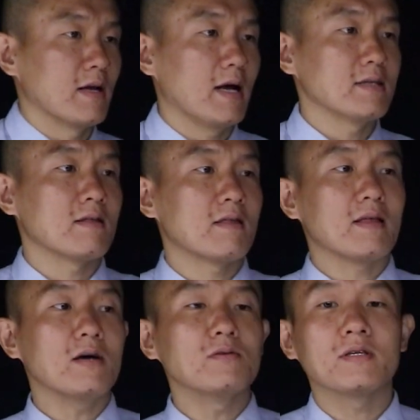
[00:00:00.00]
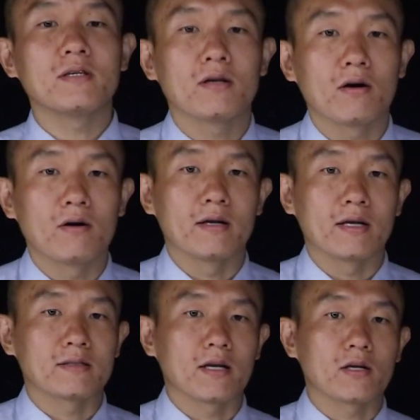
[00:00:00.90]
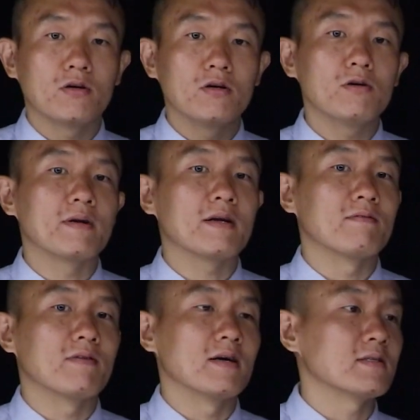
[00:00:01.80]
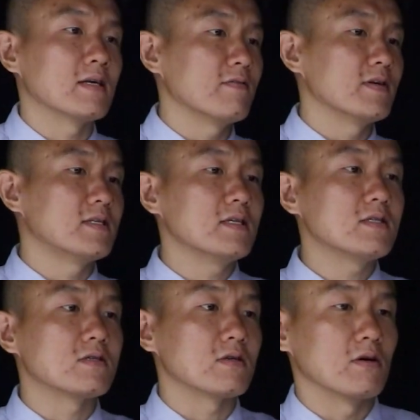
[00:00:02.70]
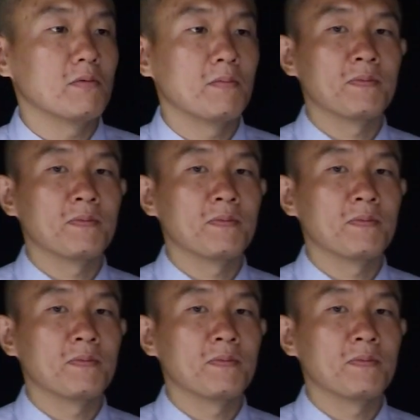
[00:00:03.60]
it has 1,000 in earnings that it could reinvest, and if it did so,